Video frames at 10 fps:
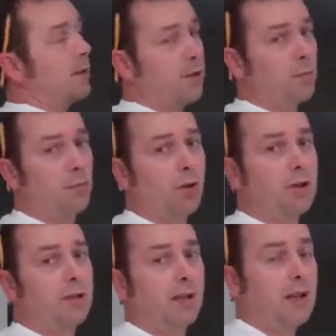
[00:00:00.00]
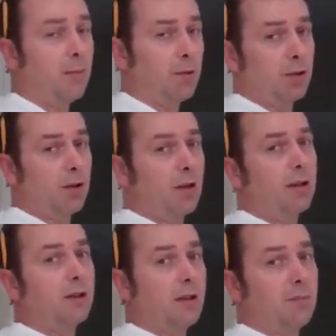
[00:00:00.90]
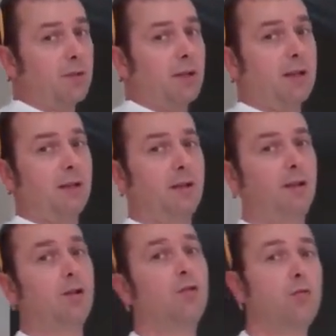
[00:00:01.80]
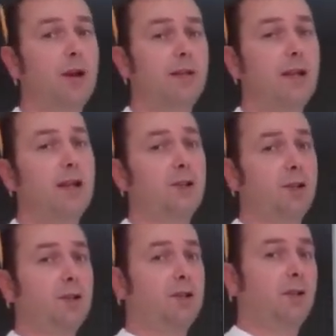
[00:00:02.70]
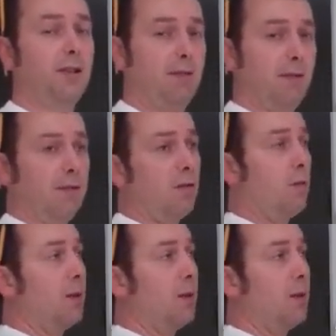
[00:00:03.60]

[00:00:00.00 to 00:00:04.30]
and it's surprising how much light comes in around the edges if you've got